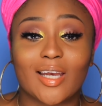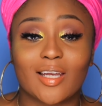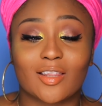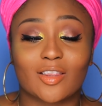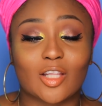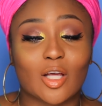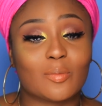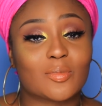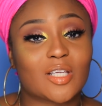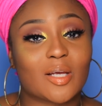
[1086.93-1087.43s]

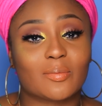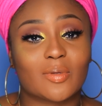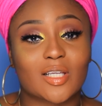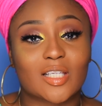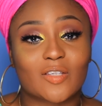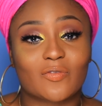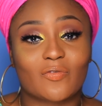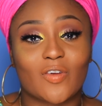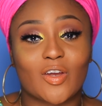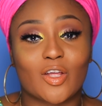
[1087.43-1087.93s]
and thumbs up
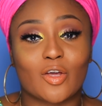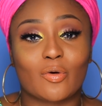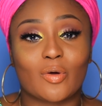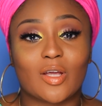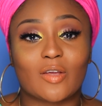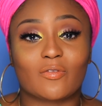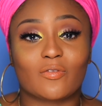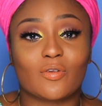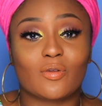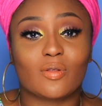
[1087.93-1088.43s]
this video
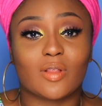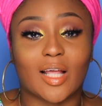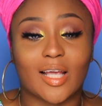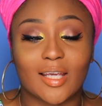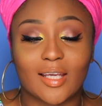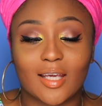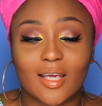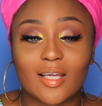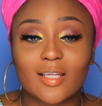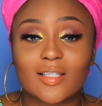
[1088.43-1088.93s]
if you
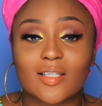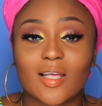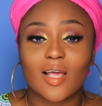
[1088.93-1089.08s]
like it.